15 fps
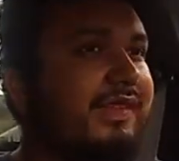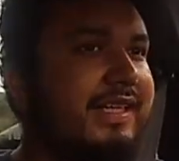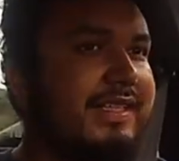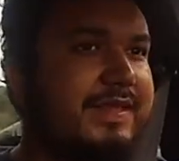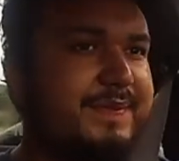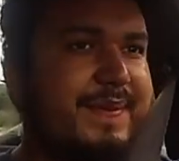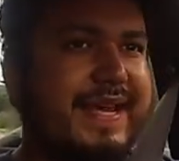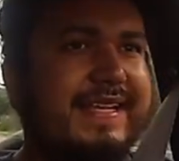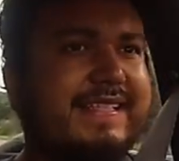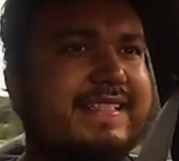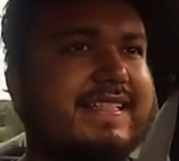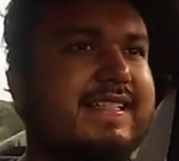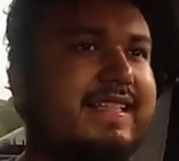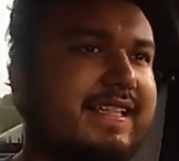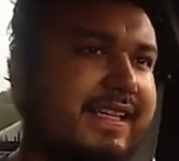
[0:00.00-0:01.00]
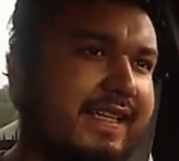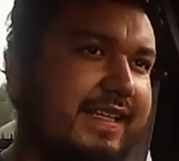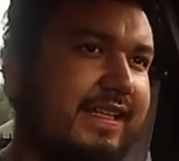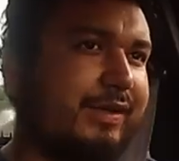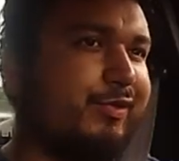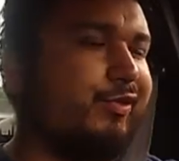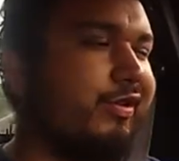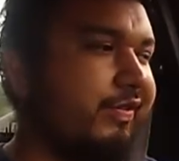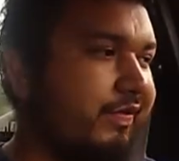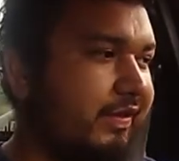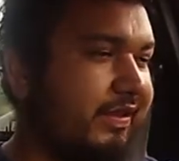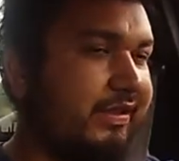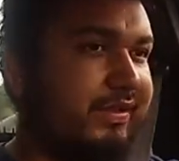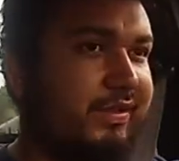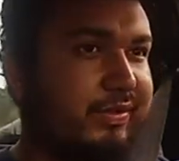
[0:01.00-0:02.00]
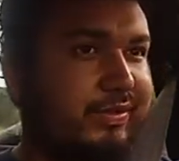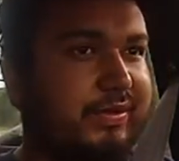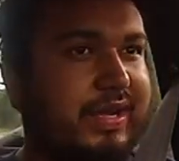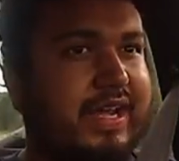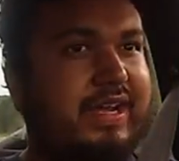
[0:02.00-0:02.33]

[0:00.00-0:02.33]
It's basically the equivalent to